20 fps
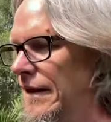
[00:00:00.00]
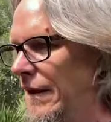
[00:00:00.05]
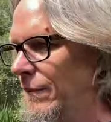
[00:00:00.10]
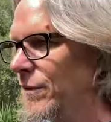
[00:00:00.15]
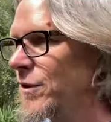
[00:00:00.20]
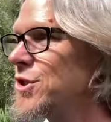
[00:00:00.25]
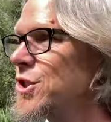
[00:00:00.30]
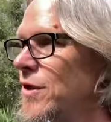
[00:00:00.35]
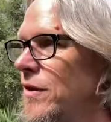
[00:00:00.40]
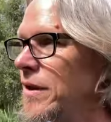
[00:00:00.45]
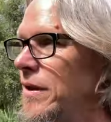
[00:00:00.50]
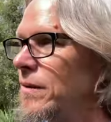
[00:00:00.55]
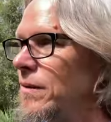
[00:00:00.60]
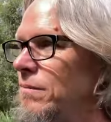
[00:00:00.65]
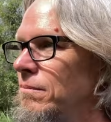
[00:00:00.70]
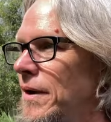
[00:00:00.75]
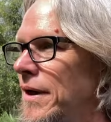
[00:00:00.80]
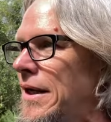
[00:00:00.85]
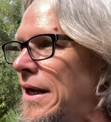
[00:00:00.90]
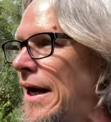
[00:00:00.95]
I'm gonna show you
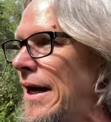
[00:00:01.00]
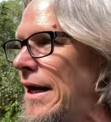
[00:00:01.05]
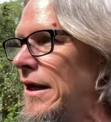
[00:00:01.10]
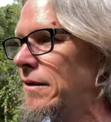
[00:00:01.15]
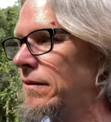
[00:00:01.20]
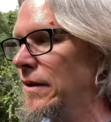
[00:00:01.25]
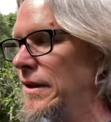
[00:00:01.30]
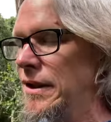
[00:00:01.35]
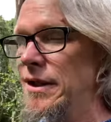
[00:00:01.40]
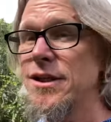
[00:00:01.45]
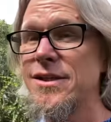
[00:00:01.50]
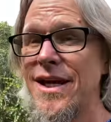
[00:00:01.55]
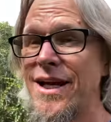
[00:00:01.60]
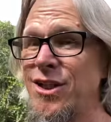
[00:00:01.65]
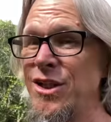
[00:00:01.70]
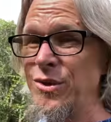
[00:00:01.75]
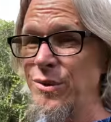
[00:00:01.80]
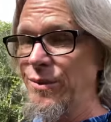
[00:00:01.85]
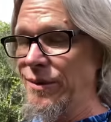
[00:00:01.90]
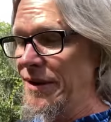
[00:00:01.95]
my kayak rig and it's
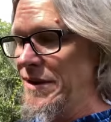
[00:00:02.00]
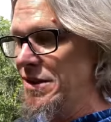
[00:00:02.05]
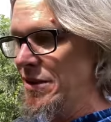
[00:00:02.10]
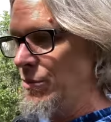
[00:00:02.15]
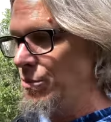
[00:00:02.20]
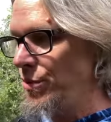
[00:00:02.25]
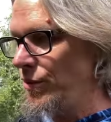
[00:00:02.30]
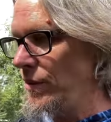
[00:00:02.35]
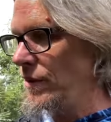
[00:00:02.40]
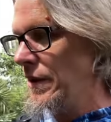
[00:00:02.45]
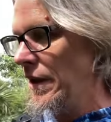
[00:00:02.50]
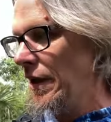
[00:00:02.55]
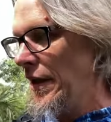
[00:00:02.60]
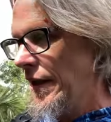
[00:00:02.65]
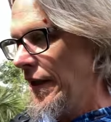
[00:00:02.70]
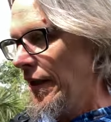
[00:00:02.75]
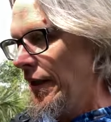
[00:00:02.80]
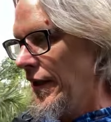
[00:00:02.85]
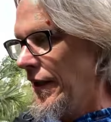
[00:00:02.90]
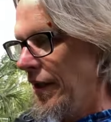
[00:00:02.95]
actually really simple,
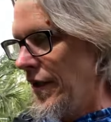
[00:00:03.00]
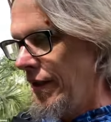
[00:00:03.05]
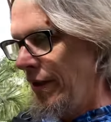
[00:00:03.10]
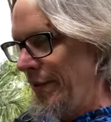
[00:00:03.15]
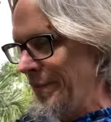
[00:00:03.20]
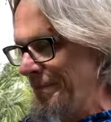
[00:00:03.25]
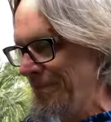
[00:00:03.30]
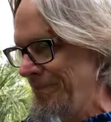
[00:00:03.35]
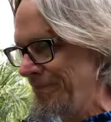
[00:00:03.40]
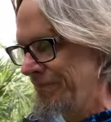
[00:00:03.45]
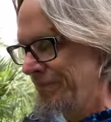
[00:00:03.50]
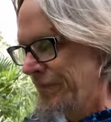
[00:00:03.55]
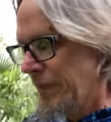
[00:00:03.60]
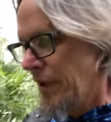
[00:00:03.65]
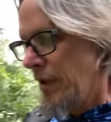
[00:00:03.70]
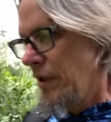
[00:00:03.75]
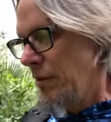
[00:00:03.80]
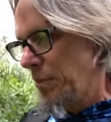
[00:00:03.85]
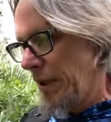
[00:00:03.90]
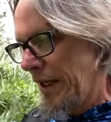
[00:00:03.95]
um,
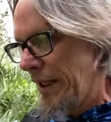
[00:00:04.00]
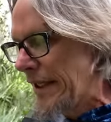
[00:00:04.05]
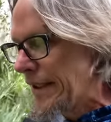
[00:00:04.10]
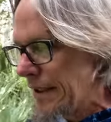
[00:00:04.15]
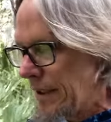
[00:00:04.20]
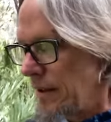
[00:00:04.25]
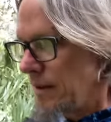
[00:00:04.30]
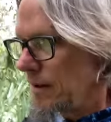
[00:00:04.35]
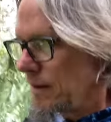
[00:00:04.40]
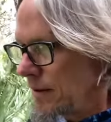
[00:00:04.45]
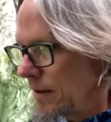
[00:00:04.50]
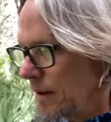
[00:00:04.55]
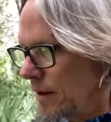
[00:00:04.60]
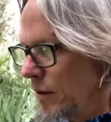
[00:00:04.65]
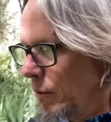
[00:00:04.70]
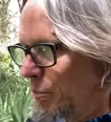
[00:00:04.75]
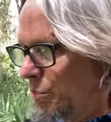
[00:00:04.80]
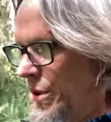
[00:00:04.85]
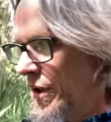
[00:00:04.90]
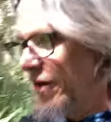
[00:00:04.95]
but I'd like to
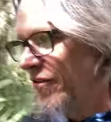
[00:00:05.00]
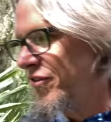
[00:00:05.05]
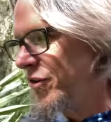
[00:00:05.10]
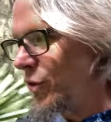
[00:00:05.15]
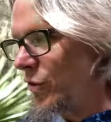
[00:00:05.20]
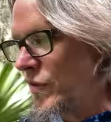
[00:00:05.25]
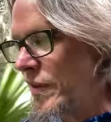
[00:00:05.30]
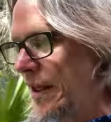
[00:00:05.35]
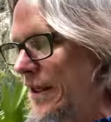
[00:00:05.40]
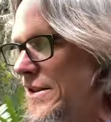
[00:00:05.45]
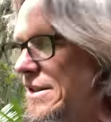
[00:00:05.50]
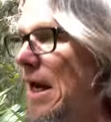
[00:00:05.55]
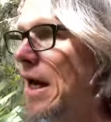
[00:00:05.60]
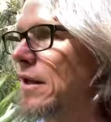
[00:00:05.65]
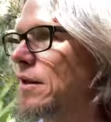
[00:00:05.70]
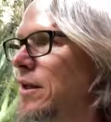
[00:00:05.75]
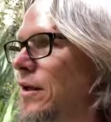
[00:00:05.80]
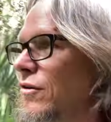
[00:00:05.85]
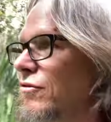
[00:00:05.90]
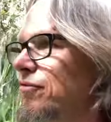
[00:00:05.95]
put a few things
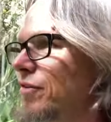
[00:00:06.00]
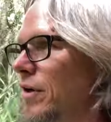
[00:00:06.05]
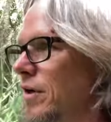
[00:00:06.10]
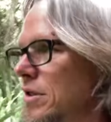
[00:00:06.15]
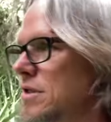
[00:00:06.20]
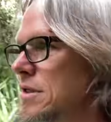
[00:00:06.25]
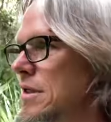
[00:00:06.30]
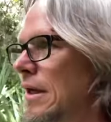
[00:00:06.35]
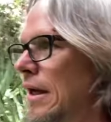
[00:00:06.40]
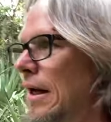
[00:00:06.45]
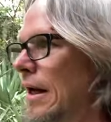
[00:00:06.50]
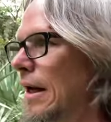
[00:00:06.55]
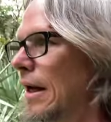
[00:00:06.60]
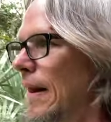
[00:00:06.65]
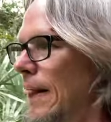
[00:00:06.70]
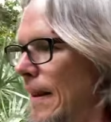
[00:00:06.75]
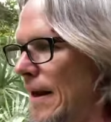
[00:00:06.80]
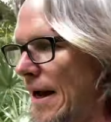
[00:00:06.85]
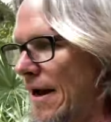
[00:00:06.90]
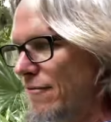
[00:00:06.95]
out there first.
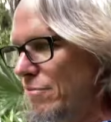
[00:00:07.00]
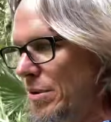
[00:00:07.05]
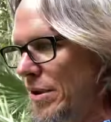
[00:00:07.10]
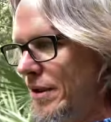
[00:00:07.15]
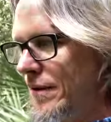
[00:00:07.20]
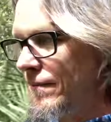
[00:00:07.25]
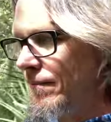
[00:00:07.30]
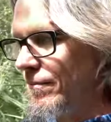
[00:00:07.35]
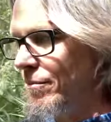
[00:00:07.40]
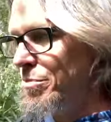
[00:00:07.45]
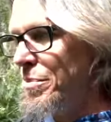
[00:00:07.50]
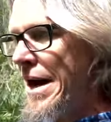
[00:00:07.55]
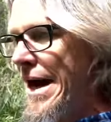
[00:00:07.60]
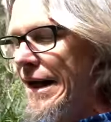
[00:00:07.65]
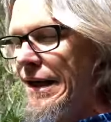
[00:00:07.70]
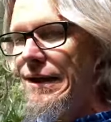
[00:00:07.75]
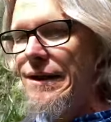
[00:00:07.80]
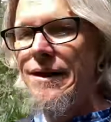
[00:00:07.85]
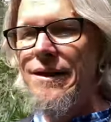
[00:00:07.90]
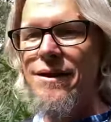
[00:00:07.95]
I've been
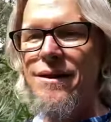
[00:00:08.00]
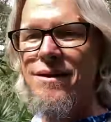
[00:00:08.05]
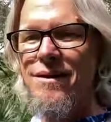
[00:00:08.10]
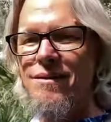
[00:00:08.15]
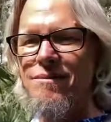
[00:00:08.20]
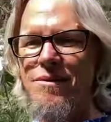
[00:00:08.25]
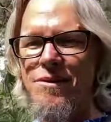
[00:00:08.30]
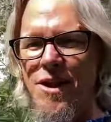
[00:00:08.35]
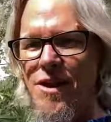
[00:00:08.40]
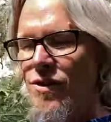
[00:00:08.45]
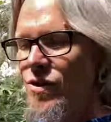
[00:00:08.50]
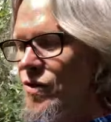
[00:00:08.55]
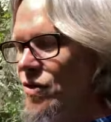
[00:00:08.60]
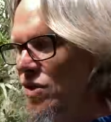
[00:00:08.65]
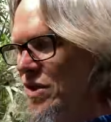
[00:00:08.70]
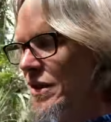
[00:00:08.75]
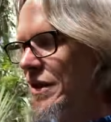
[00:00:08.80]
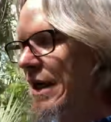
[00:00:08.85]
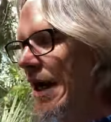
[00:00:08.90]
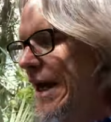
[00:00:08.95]
paddling
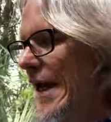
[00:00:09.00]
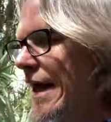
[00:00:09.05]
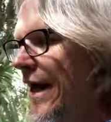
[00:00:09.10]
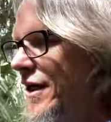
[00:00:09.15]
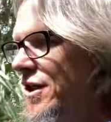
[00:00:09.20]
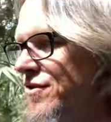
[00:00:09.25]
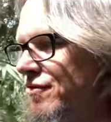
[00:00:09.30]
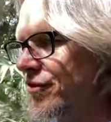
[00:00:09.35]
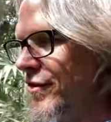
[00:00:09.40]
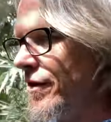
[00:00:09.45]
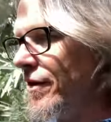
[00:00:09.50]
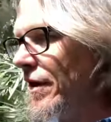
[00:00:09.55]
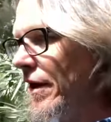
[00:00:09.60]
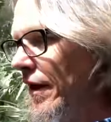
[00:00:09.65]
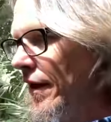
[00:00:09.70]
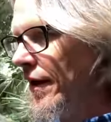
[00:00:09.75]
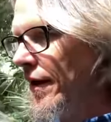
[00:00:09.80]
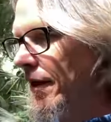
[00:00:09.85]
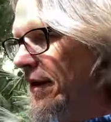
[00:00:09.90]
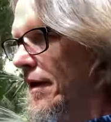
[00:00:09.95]
canoes and kayaks for,
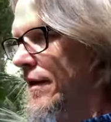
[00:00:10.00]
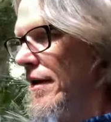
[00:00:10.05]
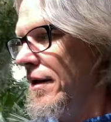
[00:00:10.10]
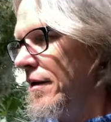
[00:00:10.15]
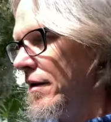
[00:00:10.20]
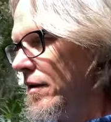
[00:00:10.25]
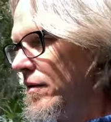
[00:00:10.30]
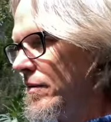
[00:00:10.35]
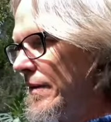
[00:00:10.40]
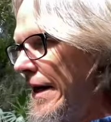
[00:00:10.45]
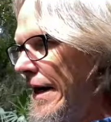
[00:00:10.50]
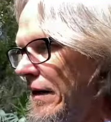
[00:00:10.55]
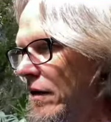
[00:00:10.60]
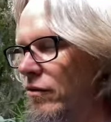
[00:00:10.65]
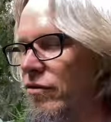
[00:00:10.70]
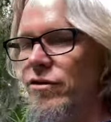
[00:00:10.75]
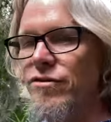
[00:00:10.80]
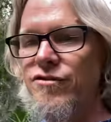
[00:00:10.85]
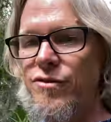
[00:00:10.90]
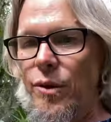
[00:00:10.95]
oh wow,
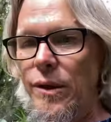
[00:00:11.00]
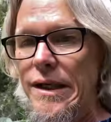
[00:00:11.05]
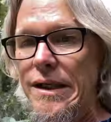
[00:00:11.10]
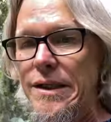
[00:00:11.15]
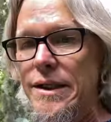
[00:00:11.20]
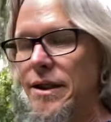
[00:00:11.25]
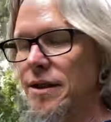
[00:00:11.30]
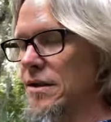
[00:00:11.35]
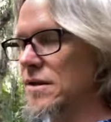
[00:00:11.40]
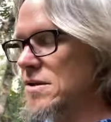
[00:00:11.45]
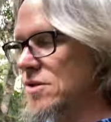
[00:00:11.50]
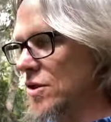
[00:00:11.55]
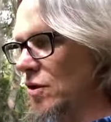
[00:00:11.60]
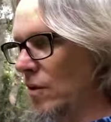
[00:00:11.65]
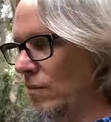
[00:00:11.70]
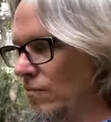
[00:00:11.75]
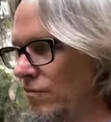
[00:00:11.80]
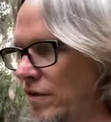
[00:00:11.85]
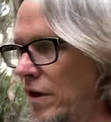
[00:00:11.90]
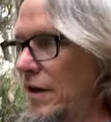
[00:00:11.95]
over 40 years. So
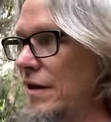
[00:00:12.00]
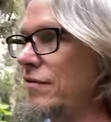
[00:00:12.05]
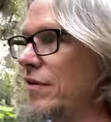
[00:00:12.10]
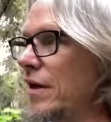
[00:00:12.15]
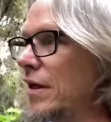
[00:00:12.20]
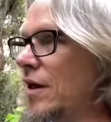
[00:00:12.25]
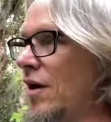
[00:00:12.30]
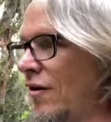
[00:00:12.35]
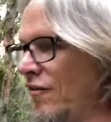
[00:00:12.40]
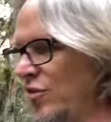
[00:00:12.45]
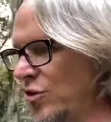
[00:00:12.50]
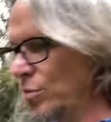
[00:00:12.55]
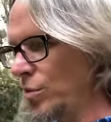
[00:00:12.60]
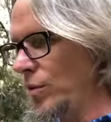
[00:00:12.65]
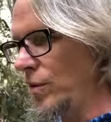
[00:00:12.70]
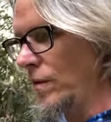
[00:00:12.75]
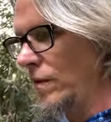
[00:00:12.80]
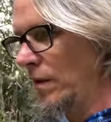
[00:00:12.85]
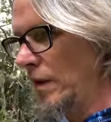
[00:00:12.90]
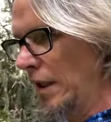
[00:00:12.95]
I'm very, very
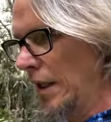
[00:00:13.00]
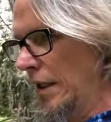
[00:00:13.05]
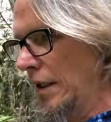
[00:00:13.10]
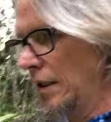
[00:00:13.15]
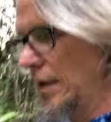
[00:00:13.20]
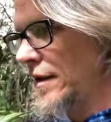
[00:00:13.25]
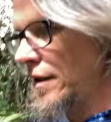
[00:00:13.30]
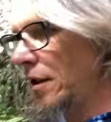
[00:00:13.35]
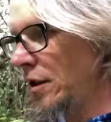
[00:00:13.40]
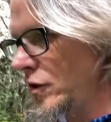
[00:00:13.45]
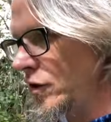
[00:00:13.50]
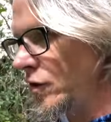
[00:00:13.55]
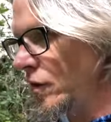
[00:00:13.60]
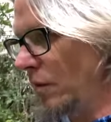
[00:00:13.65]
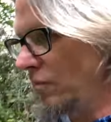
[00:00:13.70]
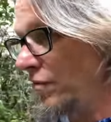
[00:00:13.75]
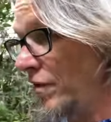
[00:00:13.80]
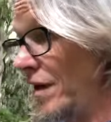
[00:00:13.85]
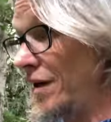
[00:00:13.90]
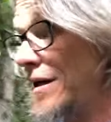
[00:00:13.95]
comfortable in a canoe.
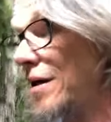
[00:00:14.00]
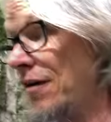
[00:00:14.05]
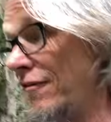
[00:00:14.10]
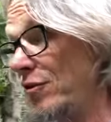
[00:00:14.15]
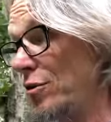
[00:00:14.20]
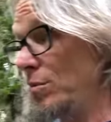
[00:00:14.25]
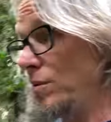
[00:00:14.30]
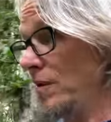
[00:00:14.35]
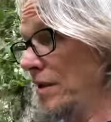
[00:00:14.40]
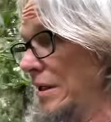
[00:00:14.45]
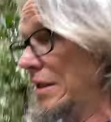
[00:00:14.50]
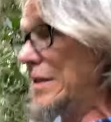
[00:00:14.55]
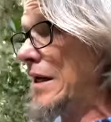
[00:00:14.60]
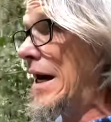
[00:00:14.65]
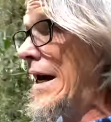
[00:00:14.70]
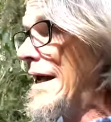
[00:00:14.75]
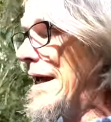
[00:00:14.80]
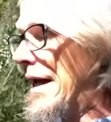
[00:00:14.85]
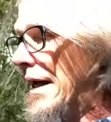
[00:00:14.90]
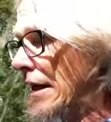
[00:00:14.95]
I'm very comfortable in a
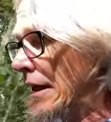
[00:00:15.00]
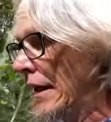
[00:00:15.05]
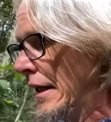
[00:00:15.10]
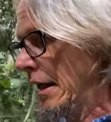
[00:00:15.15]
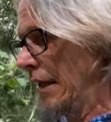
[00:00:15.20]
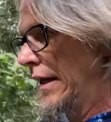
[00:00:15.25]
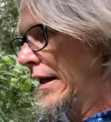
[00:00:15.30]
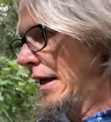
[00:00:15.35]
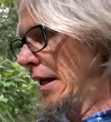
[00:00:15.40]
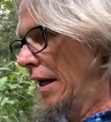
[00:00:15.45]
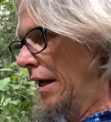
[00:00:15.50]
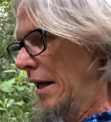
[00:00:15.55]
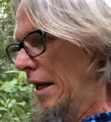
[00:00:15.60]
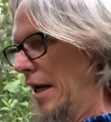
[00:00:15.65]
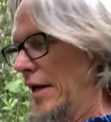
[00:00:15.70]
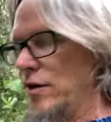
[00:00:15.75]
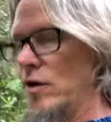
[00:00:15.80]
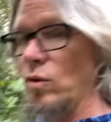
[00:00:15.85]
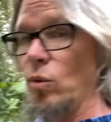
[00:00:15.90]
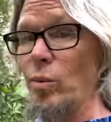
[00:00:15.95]
kayak.
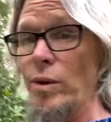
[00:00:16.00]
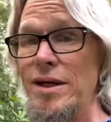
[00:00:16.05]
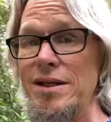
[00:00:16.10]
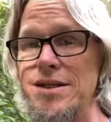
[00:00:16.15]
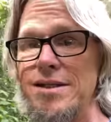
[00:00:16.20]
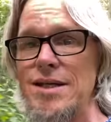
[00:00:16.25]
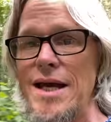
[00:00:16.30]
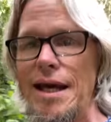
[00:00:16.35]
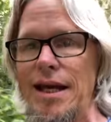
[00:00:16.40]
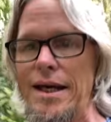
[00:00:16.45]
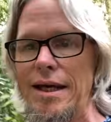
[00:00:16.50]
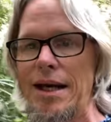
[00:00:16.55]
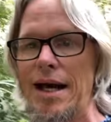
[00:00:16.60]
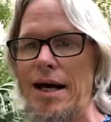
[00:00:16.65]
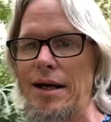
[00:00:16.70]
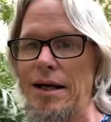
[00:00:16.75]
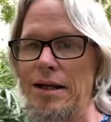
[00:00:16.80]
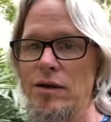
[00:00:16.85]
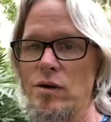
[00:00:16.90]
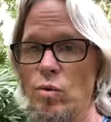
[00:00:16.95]
I know when to take it
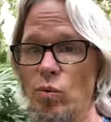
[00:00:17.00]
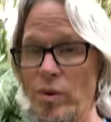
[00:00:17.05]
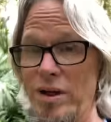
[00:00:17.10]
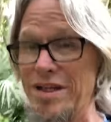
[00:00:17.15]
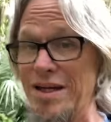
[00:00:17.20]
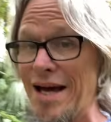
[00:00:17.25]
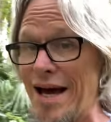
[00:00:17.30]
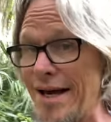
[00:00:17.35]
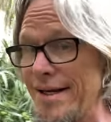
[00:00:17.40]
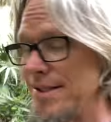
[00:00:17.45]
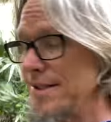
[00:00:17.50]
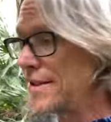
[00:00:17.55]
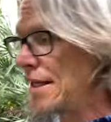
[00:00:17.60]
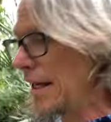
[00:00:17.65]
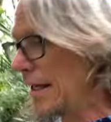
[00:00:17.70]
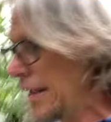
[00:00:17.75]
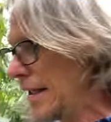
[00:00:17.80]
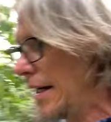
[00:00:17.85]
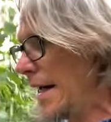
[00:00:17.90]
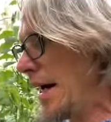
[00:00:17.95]
out. I know when not to
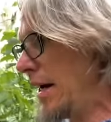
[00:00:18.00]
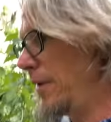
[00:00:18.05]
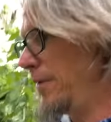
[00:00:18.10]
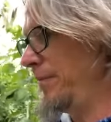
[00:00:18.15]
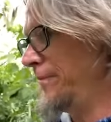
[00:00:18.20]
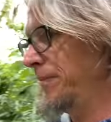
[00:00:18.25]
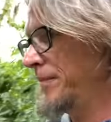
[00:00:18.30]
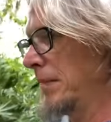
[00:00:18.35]
take it out.